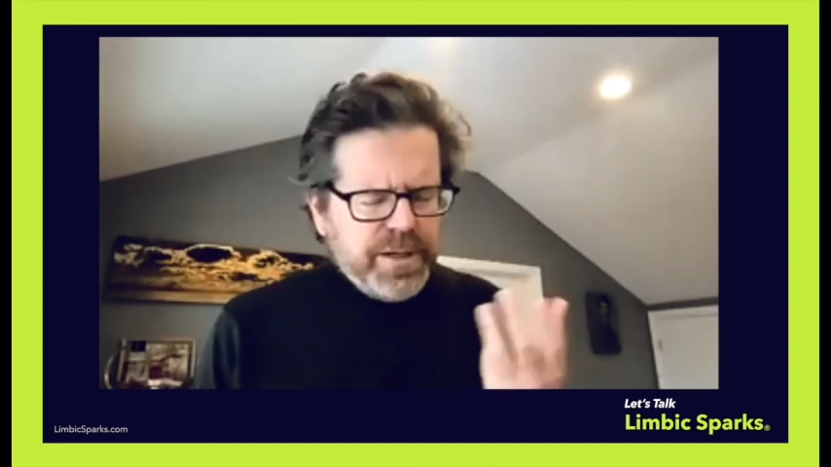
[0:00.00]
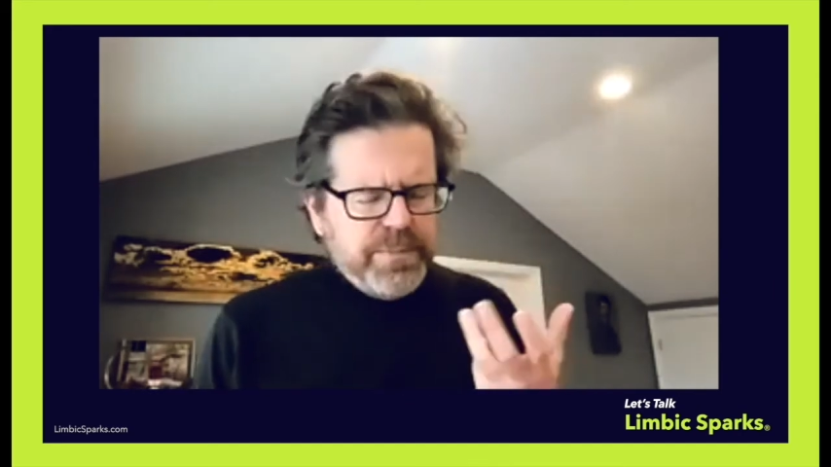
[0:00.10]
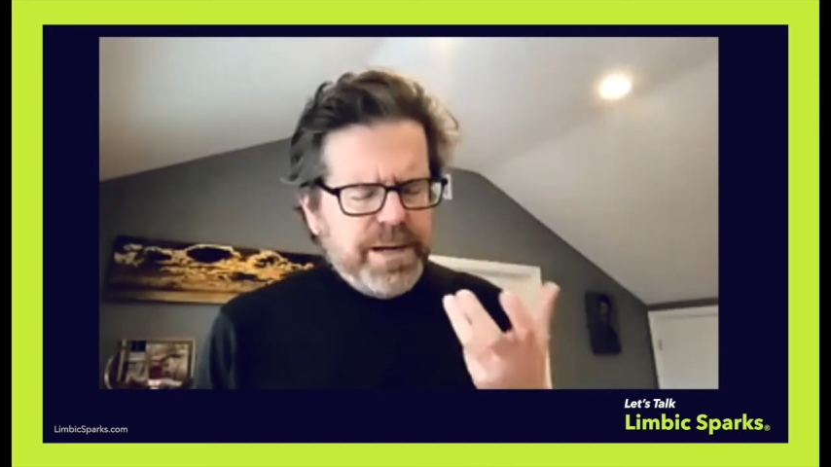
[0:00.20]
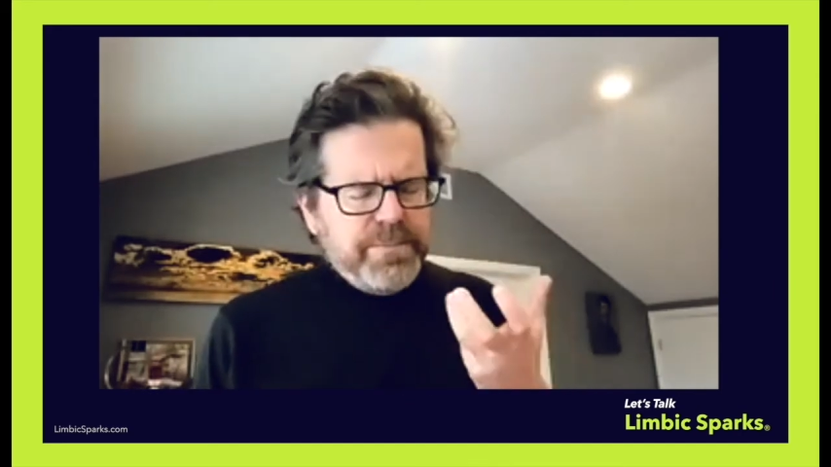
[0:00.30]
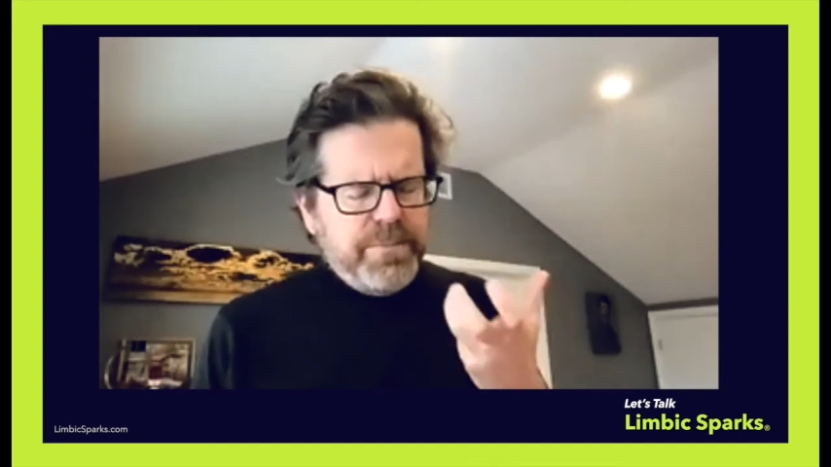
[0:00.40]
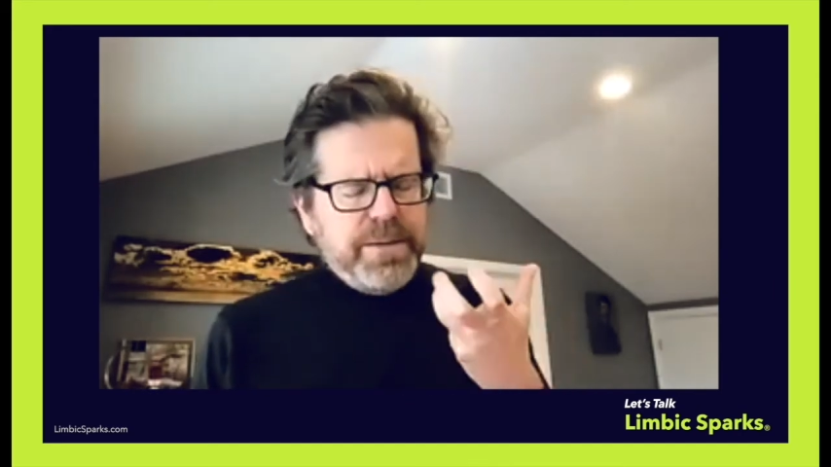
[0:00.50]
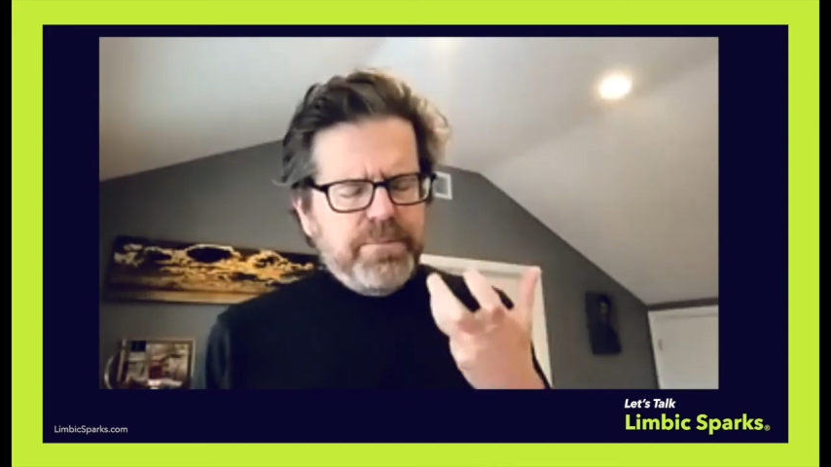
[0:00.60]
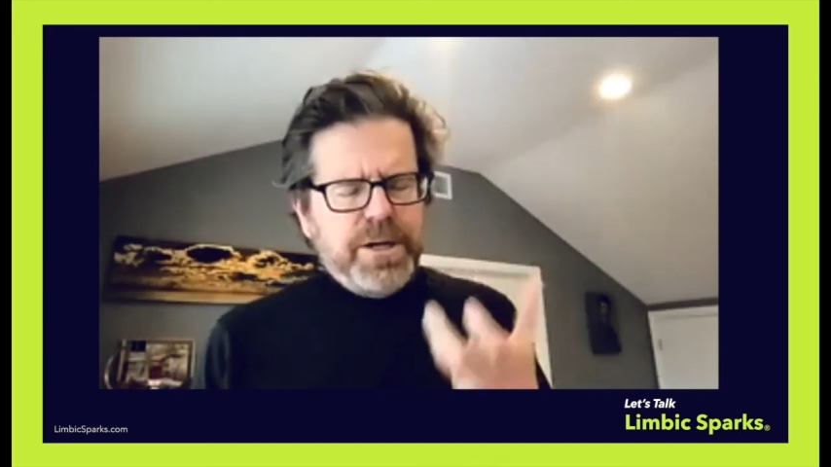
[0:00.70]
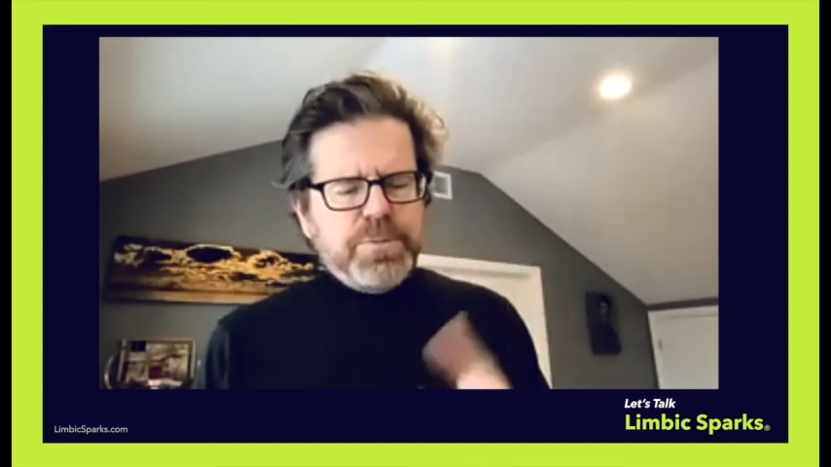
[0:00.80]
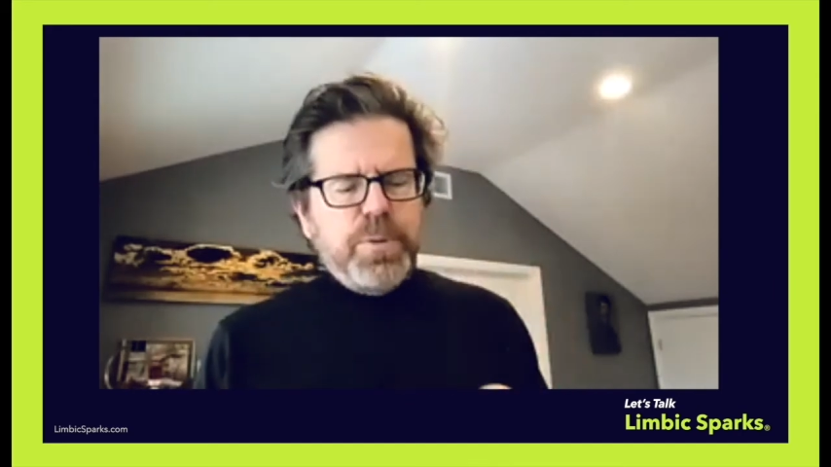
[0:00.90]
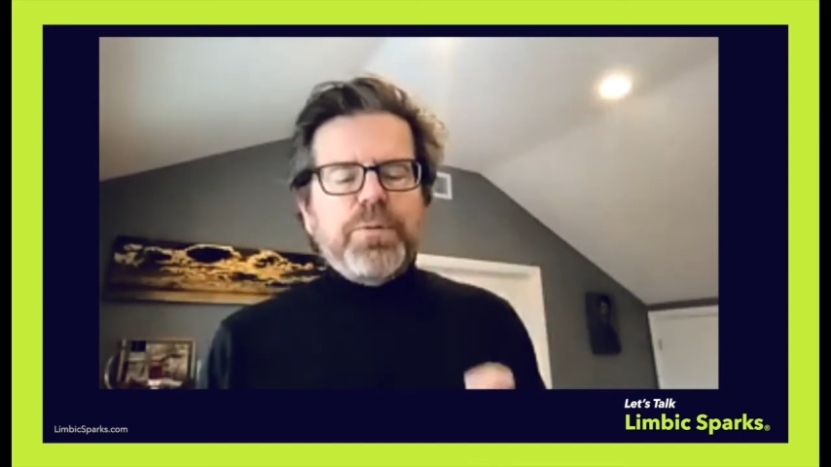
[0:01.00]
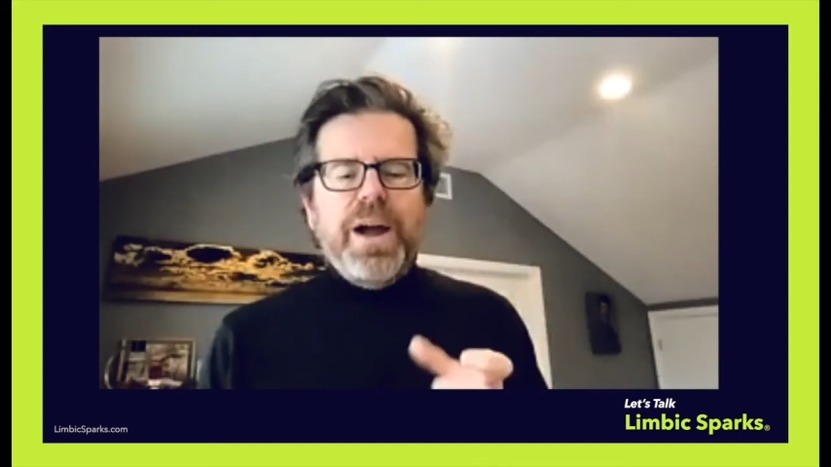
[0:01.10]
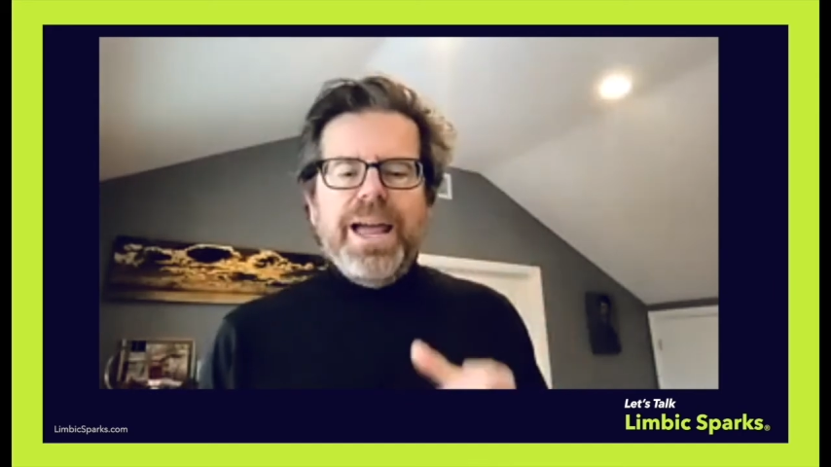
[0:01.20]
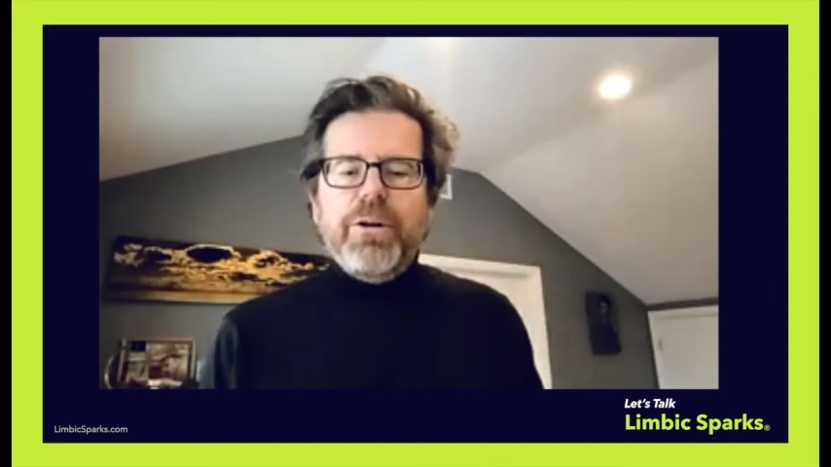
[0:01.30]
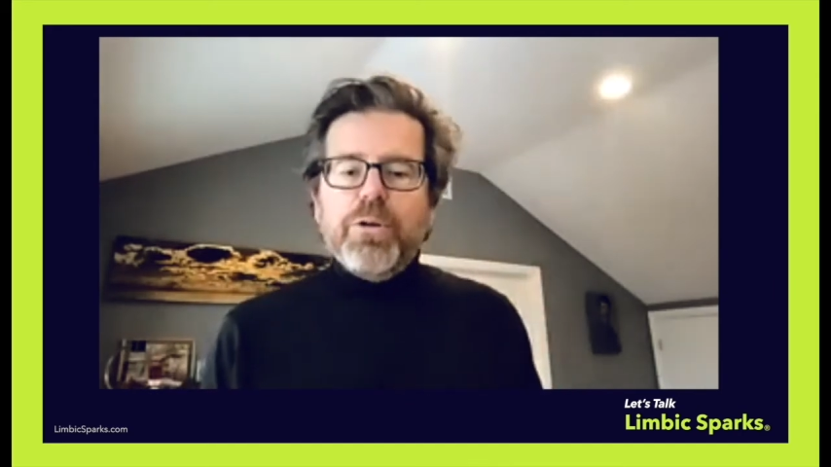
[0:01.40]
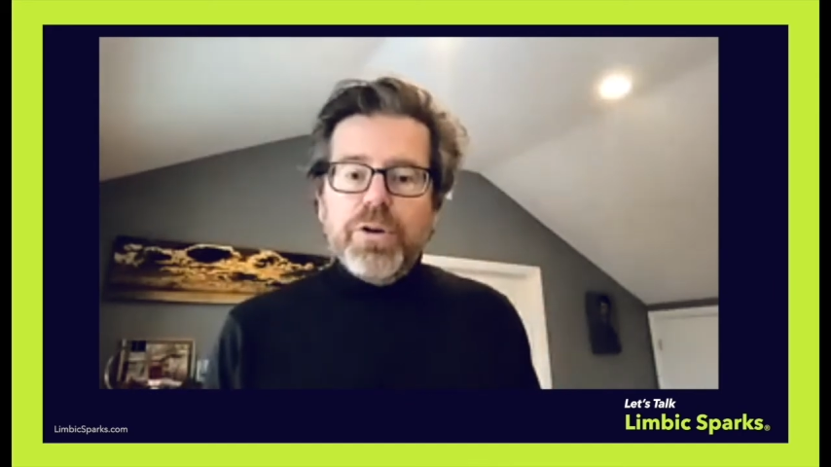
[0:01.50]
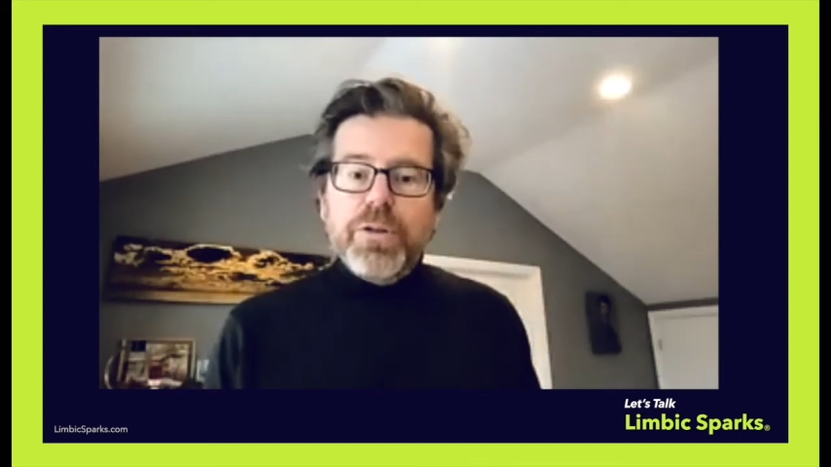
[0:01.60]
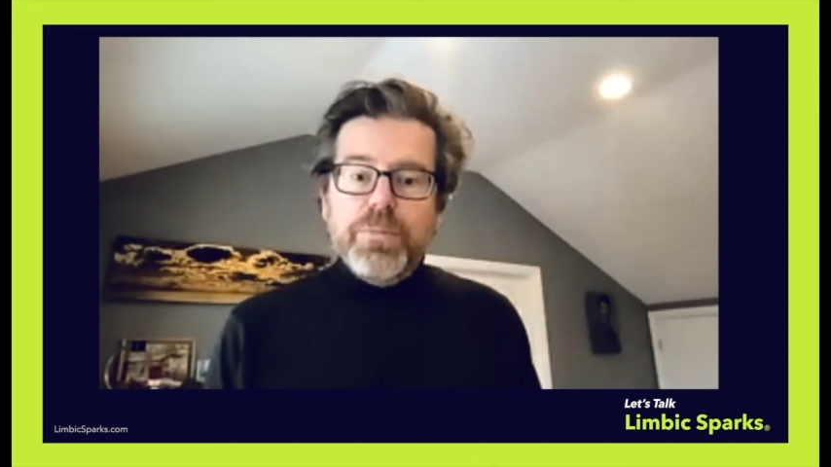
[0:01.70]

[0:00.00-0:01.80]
my Spotify algorithm